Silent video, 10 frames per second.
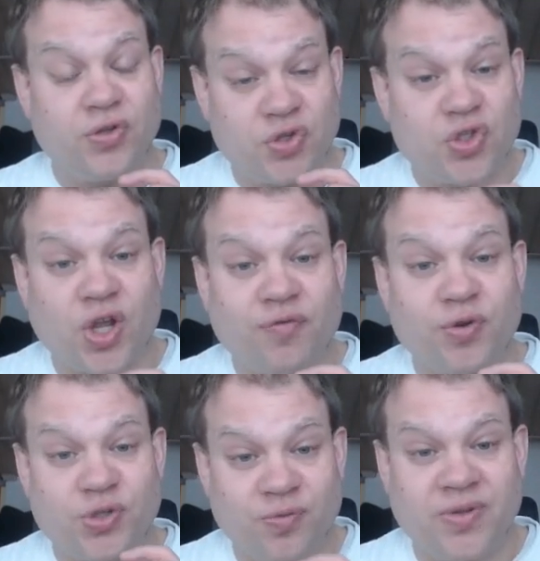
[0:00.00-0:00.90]

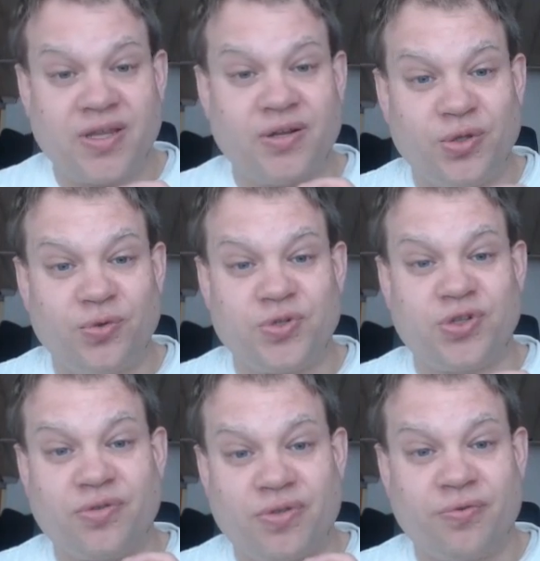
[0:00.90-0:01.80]
discover to be an
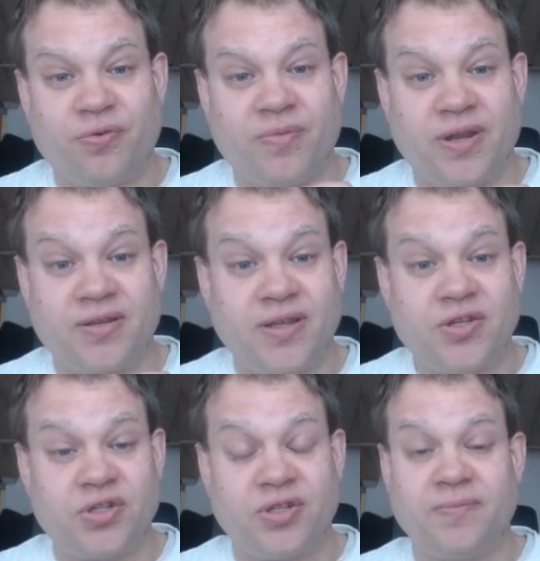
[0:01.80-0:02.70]
illusion through
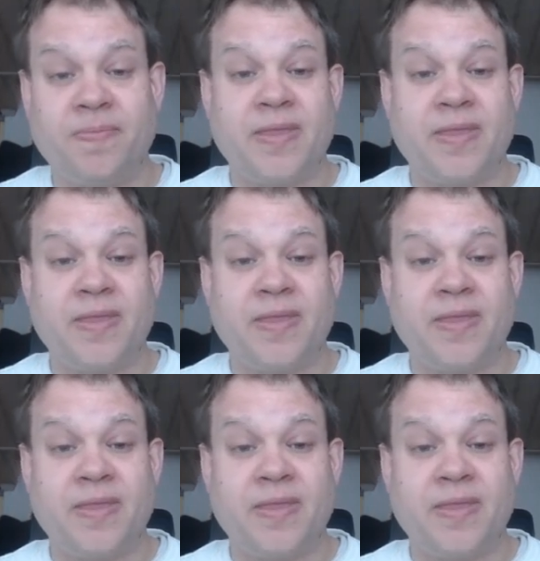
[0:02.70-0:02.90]
meditation.